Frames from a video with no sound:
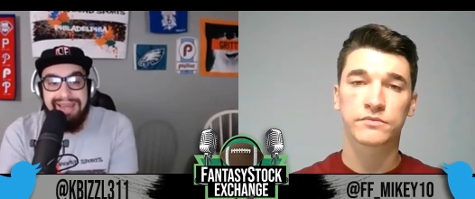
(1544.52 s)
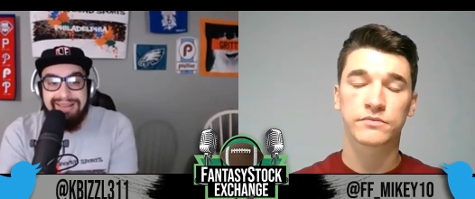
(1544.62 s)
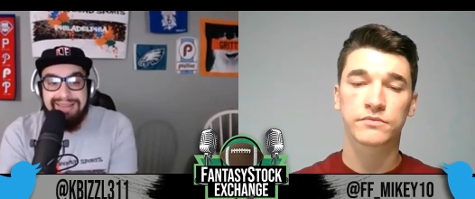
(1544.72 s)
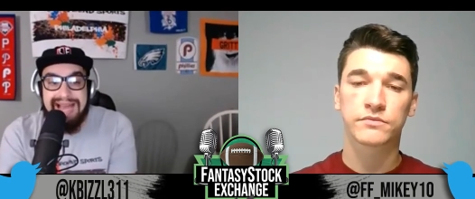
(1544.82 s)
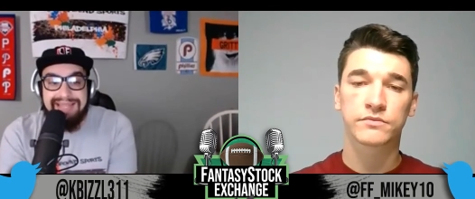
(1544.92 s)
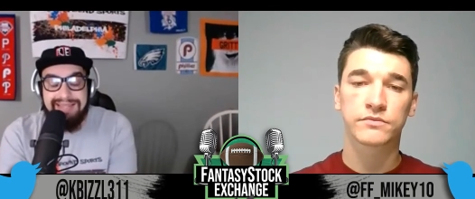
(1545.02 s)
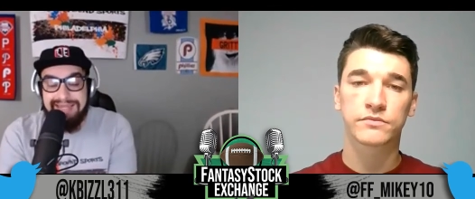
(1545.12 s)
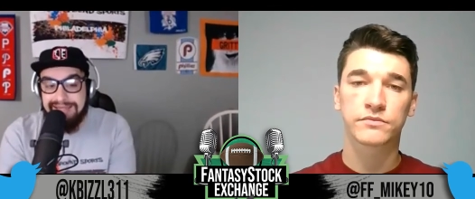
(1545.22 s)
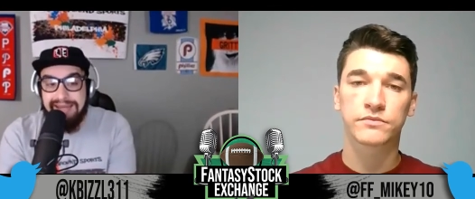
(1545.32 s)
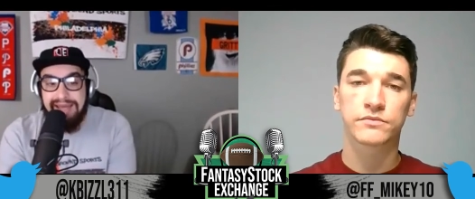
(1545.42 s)
Speaker 1: Last season,
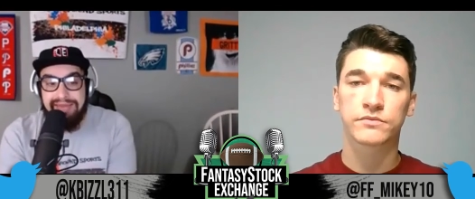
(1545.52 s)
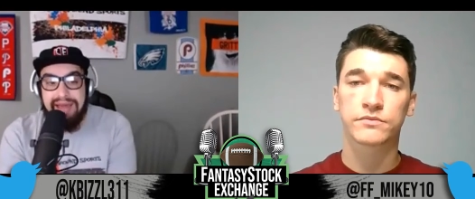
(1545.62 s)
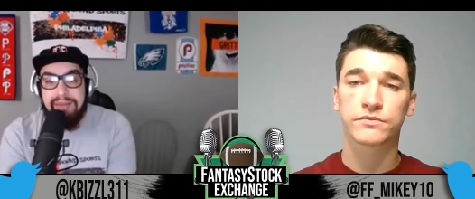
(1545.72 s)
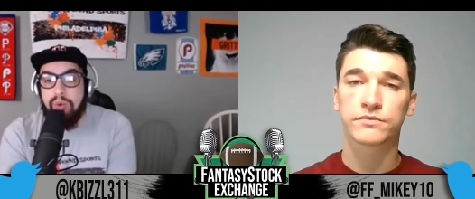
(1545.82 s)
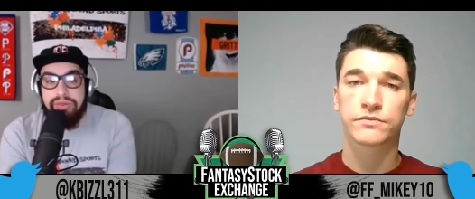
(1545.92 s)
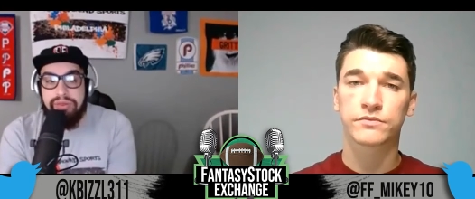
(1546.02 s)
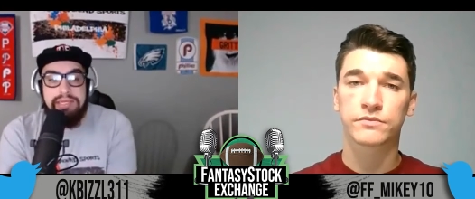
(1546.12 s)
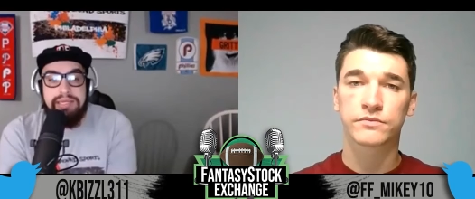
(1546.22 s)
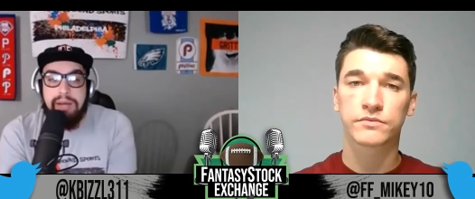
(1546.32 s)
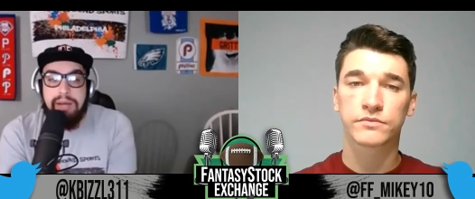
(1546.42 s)
that more than
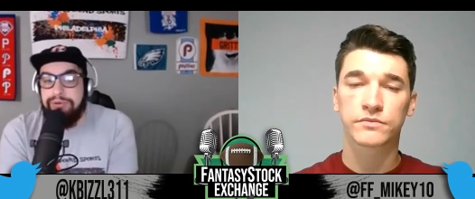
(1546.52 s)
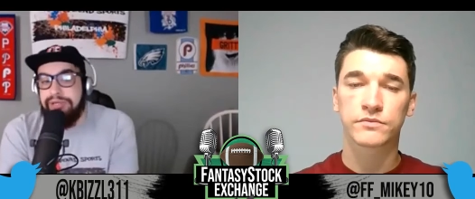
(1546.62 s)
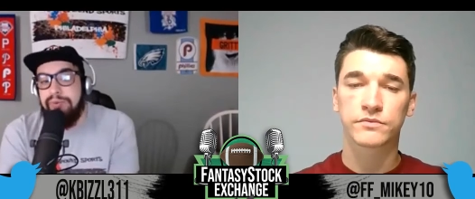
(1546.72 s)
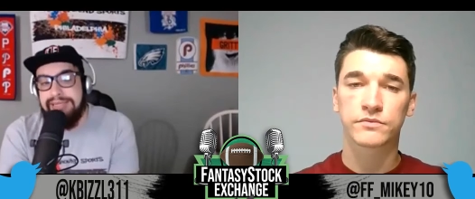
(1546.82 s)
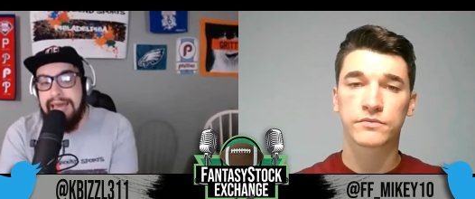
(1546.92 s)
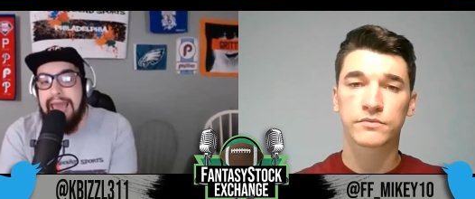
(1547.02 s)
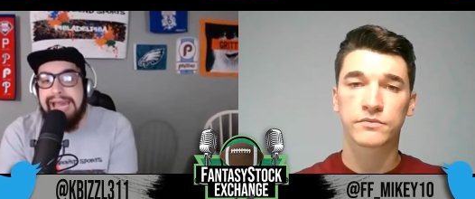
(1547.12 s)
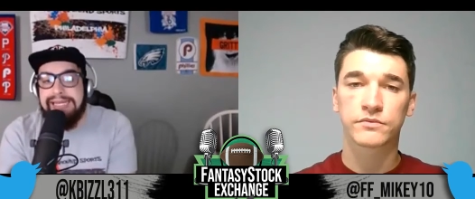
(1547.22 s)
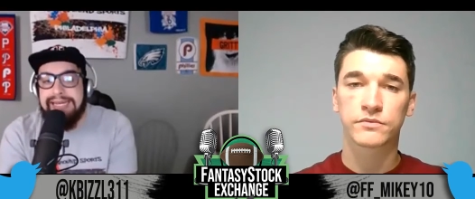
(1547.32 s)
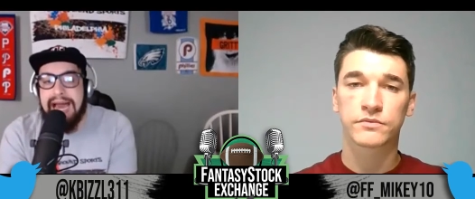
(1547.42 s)
doubled. He went to
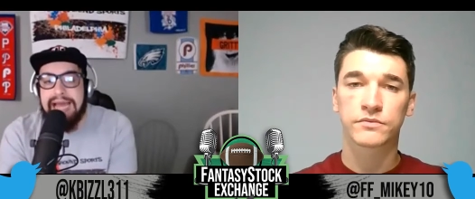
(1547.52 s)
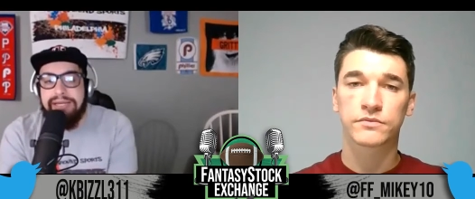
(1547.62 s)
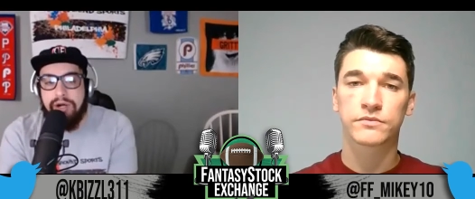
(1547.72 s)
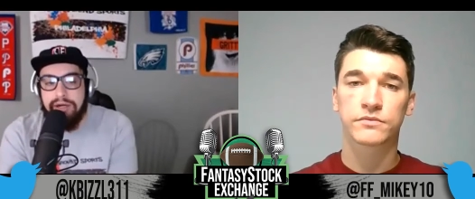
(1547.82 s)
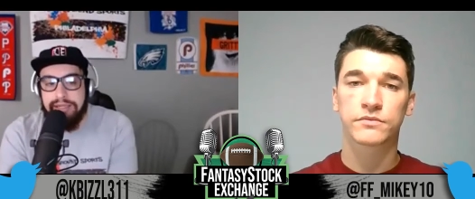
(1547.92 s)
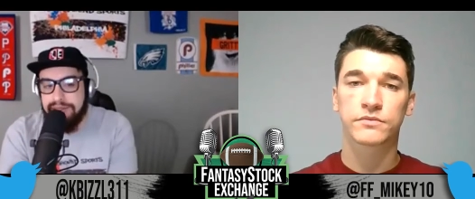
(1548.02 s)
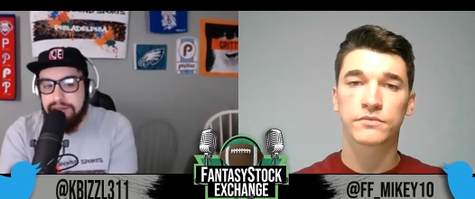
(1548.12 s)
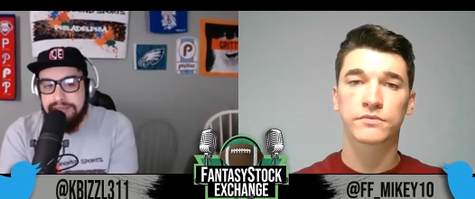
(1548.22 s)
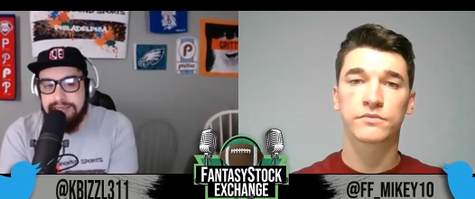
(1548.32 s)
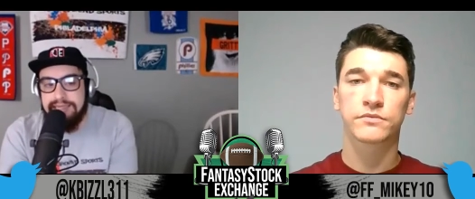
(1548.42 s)
eighty-nine targets on the
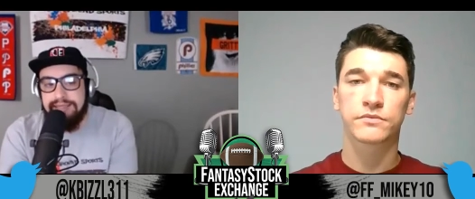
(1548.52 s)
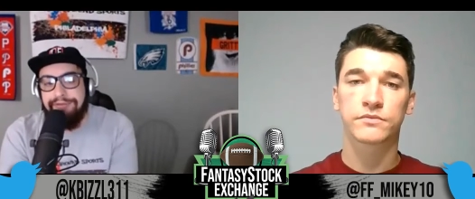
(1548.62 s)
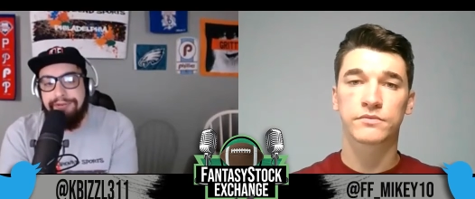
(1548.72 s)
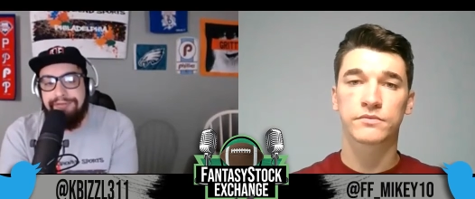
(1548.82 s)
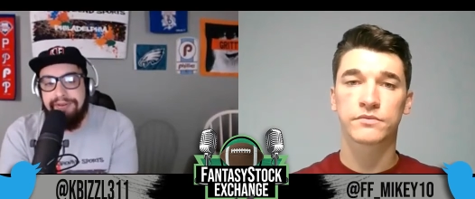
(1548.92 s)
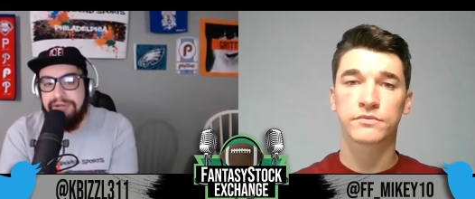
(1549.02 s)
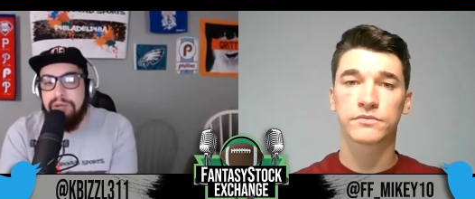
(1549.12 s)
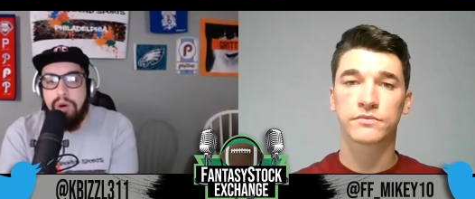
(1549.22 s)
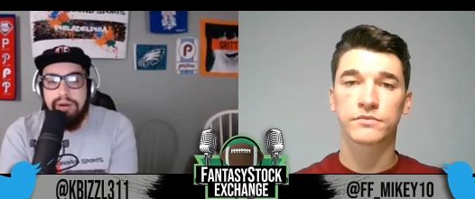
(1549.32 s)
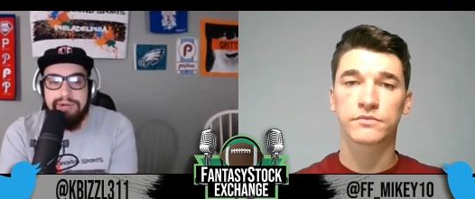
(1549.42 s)
season for fifty-one
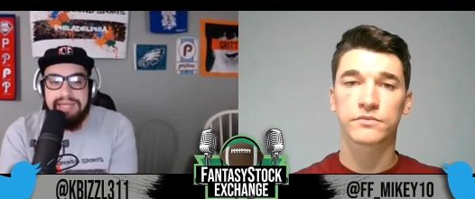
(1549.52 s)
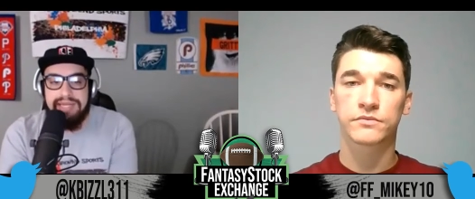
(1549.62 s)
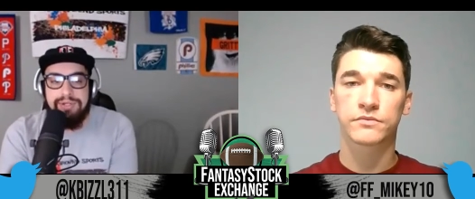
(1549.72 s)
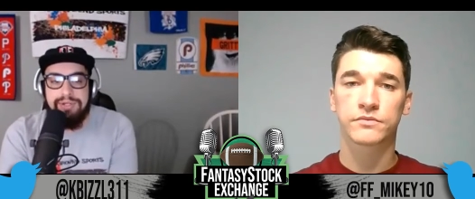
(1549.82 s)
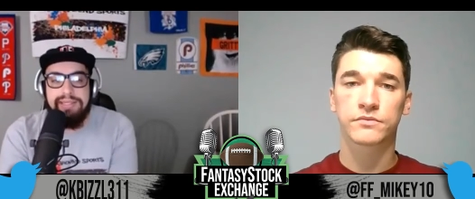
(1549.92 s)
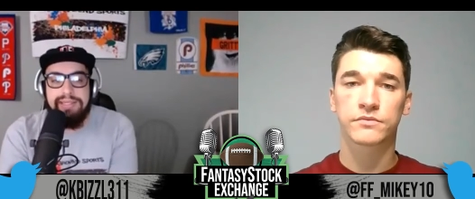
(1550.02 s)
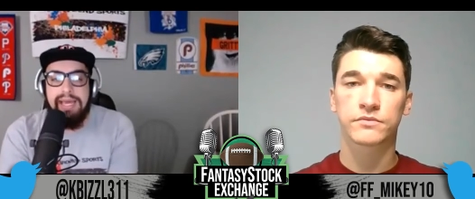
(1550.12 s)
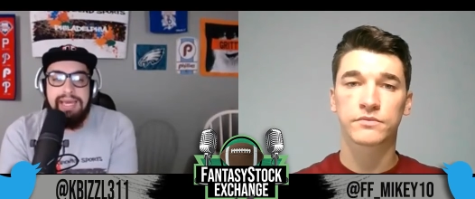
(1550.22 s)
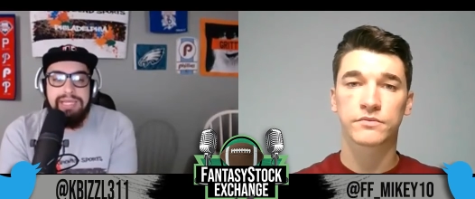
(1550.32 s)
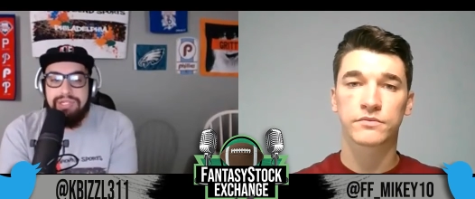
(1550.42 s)
receptions.
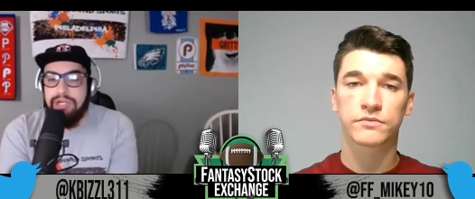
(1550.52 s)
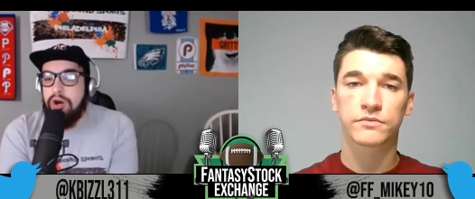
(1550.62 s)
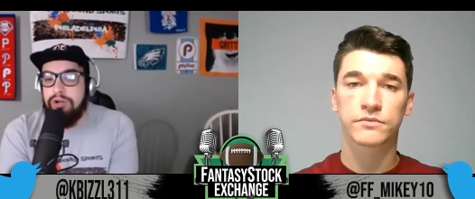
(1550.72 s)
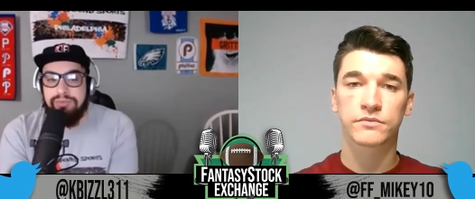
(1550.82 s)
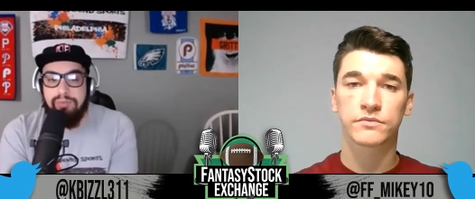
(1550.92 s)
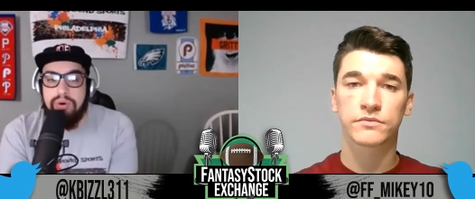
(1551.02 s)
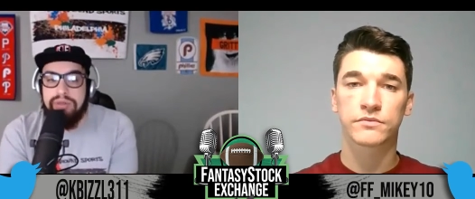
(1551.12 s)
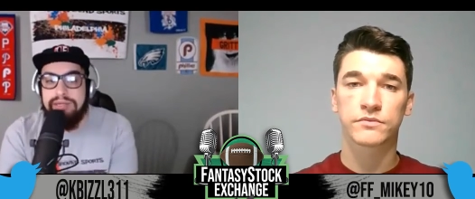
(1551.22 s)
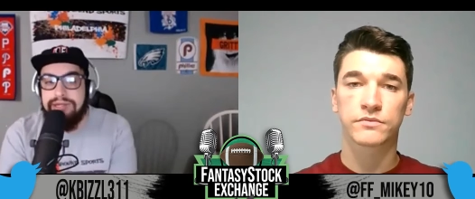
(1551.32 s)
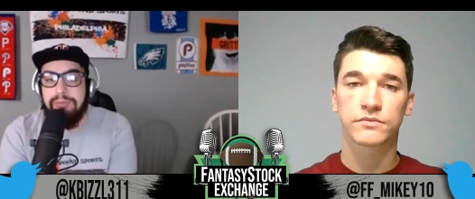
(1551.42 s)
His yards more than
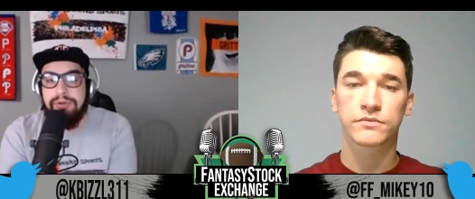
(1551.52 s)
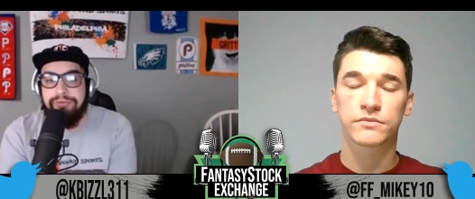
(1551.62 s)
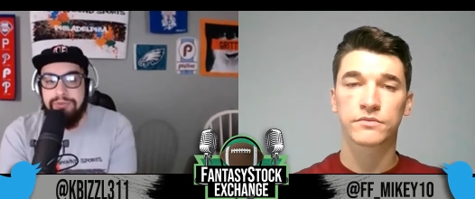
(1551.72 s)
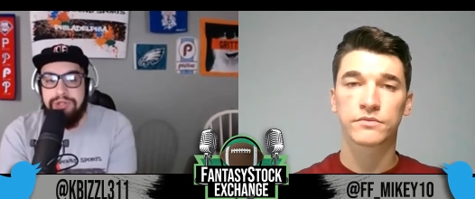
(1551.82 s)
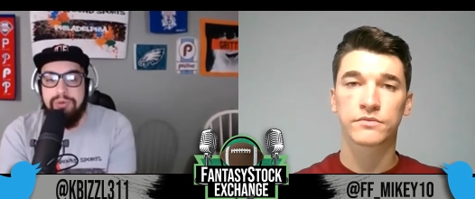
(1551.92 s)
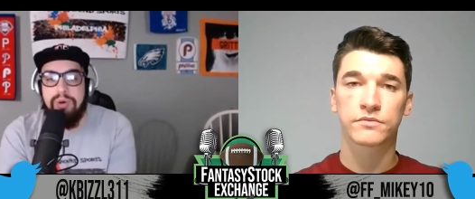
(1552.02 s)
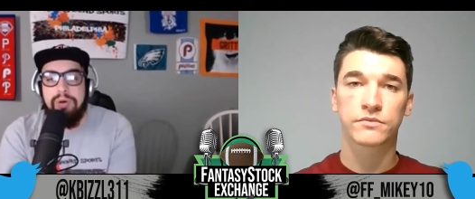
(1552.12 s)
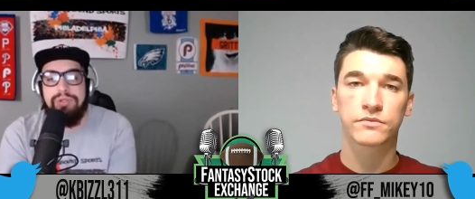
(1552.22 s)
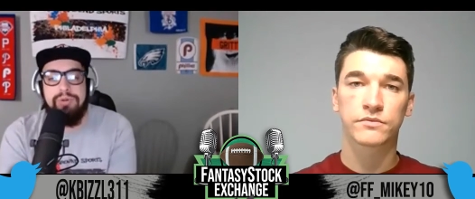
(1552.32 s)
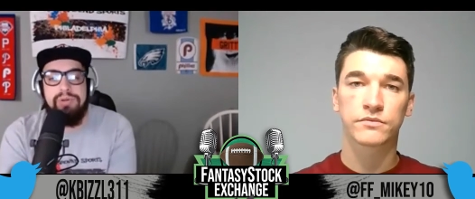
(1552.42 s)
doubled from two oh
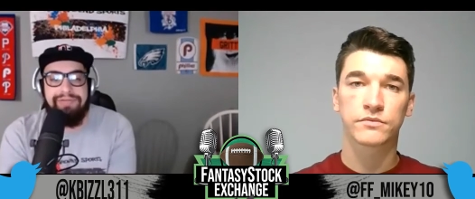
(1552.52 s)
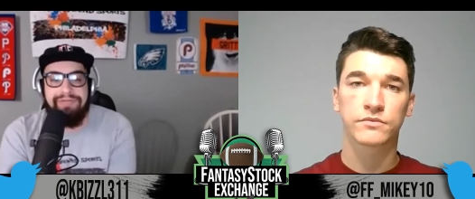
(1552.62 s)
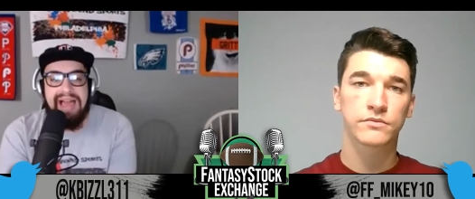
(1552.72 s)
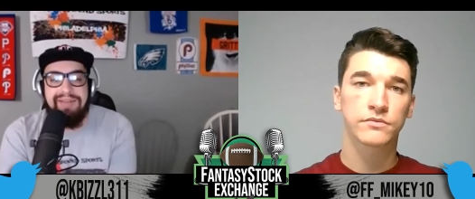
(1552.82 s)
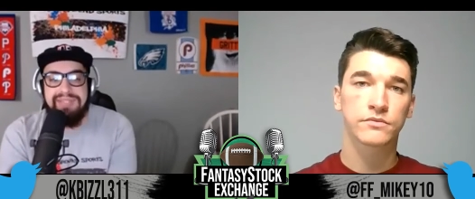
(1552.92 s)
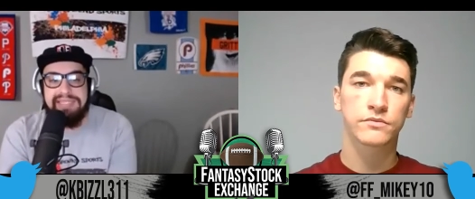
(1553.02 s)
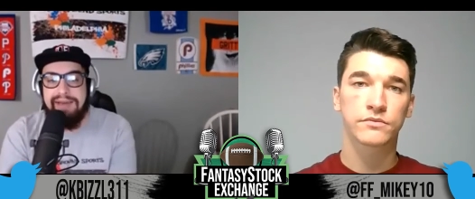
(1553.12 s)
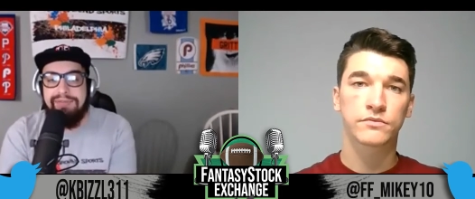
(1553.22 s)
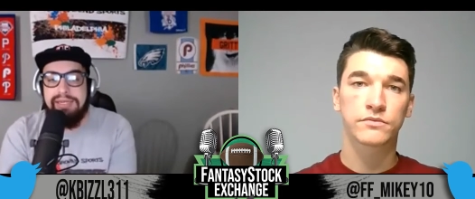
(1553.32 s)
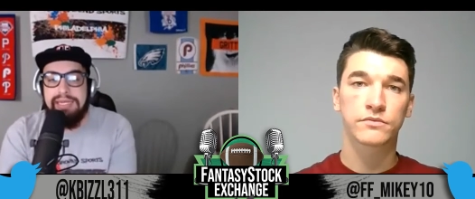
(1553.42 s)
two to five
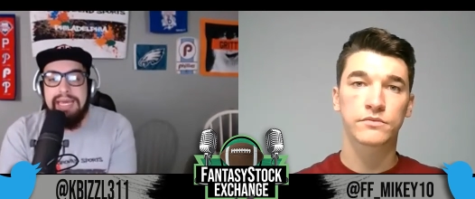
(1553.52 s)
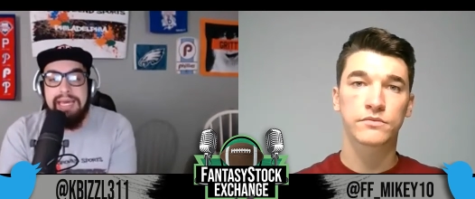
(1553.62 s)
seventy.